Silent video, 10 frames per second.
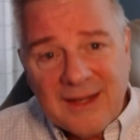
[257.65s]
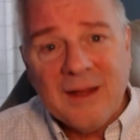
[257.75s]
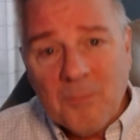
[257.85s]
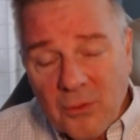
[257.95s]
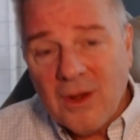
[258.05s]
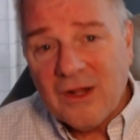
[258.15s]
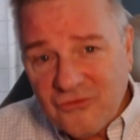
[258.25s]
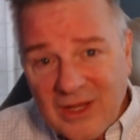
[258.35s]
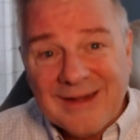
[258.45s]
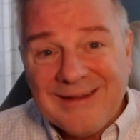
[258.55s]
damn
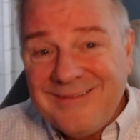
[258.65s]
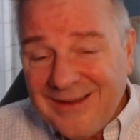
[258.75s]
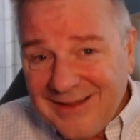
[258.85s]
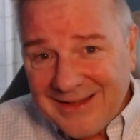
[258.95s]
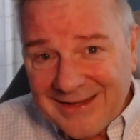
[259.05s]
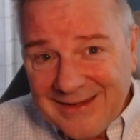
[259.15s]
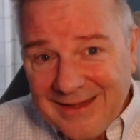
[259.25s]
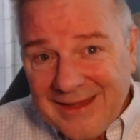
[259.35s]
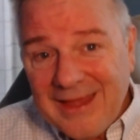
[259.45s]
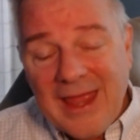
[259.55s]
project done
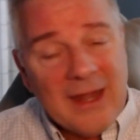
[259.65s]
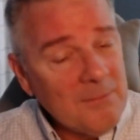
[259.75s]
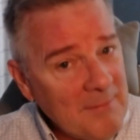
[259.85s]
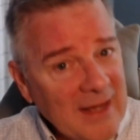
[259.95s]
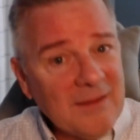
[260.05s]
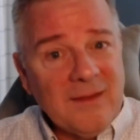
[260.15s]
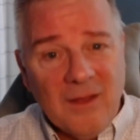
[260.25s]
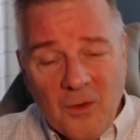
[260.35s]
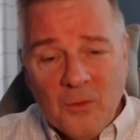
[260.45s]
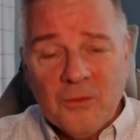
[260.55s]
and make
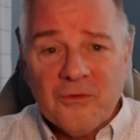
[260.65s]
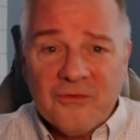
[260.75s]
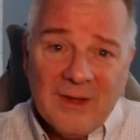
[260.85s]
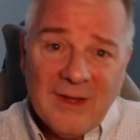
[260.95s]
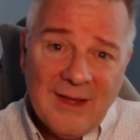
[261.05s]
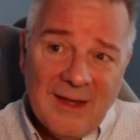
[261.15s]
the owners,